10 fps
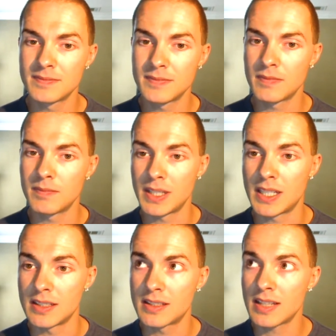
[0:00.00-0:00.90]

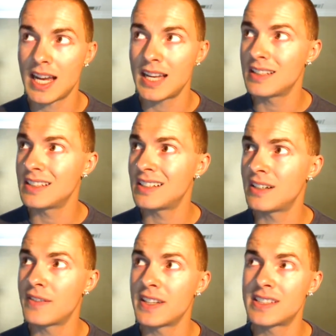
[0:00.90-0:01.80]
because
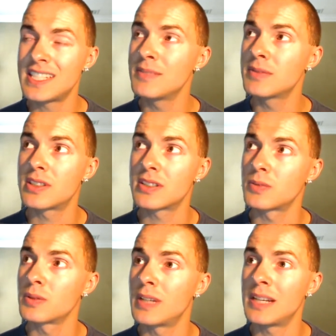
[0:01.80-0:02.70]
teams just
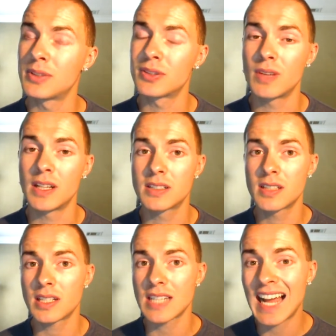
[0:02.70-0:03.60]
were able to run
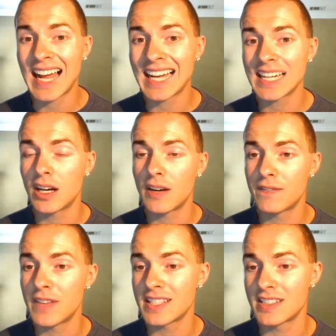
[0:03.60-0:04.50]
such high
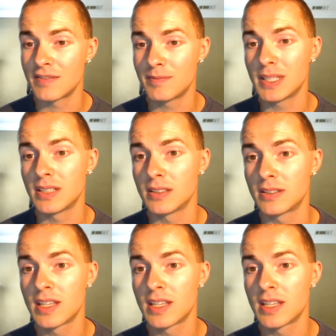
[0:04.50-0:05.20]
offensive builds,